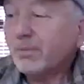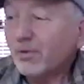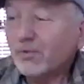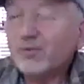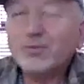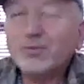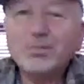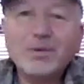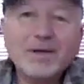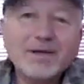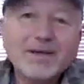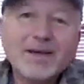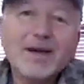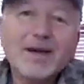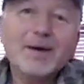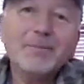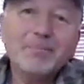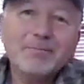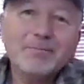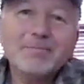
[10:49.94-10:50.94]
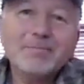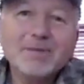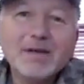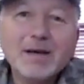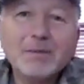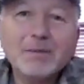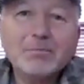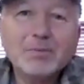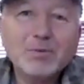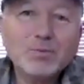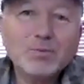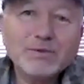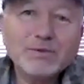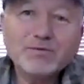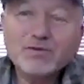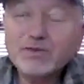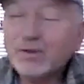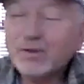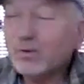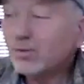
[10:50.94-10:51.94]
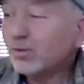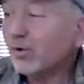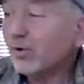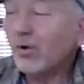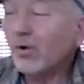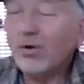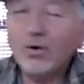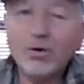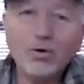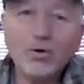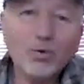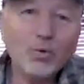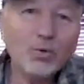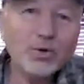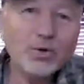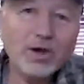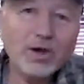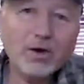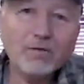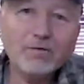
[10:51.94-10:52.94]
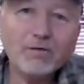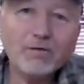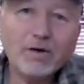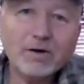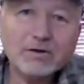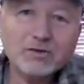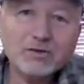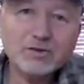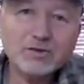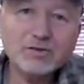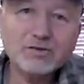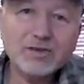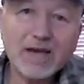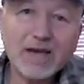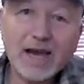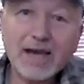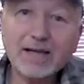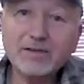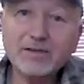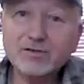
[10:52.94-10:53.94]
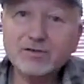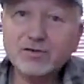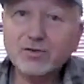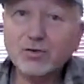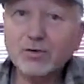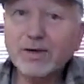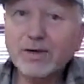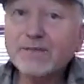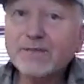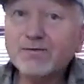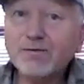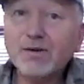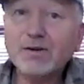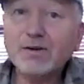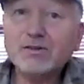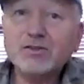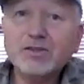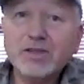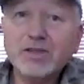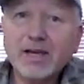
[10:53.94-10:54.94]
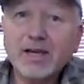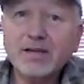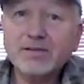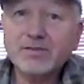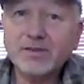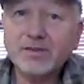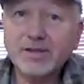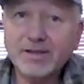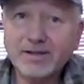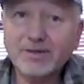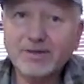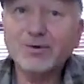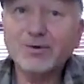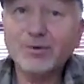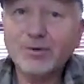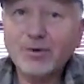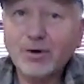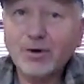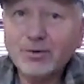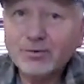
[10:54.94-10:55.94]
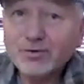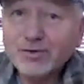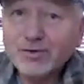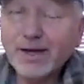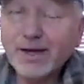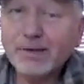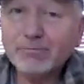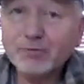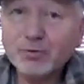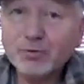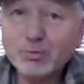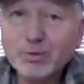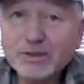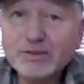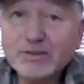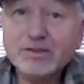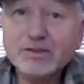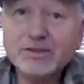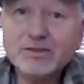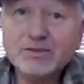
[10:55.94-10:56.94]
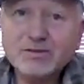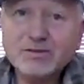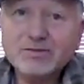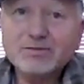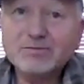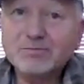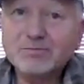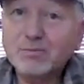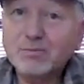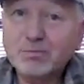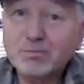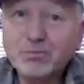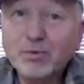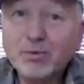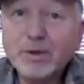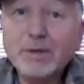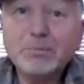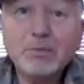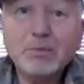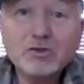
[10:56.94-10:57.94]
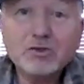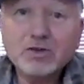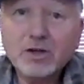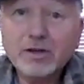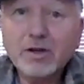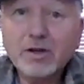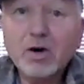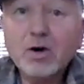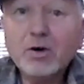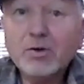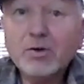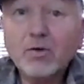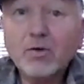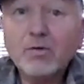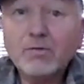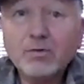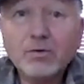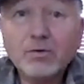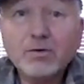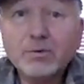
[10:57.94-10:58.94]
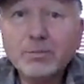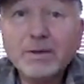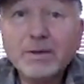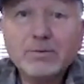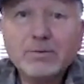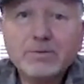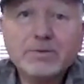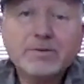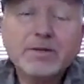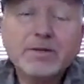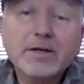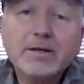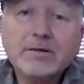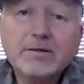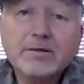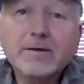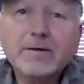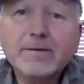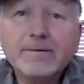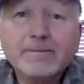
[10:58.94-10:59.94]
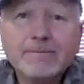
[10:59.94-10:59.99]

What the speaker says: possibly, yeah. Yeah, but we've still got audio functions and screen functionality at those depths, which is pretty much unheard of on a metal detector.